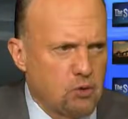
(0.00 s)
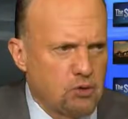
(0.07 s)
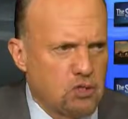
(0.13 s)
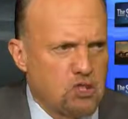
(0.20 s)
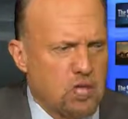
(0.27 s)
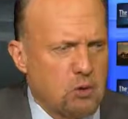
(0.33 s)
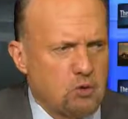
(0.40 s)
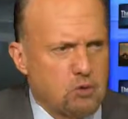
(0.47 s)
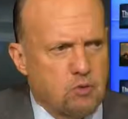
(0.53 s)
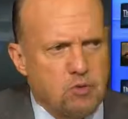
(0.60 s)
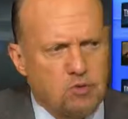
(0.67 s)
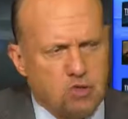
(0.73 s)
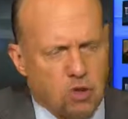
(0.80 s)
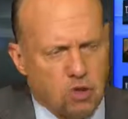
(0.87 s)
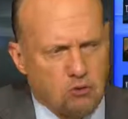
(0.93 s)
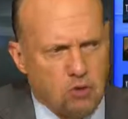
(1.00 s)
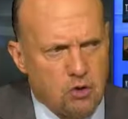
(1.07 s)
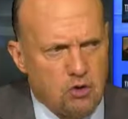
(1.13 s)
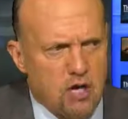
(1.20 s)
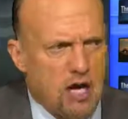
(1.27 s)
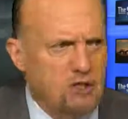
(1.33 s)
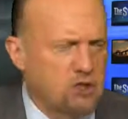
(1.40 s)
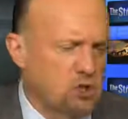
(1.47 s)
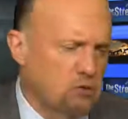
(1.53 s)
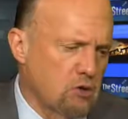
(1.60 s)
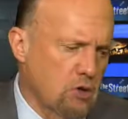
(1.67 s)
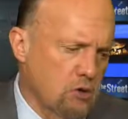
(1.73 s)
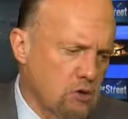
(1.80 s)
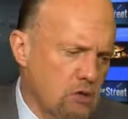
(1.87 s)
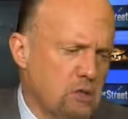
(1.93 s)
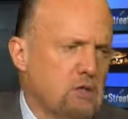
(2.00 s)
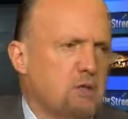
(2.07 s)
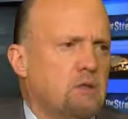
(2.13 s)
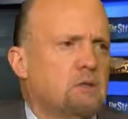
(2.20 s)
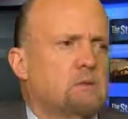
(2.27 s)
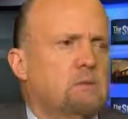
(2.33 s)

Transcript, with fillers: distinguish between toll road, non-toll road? Yeah, I,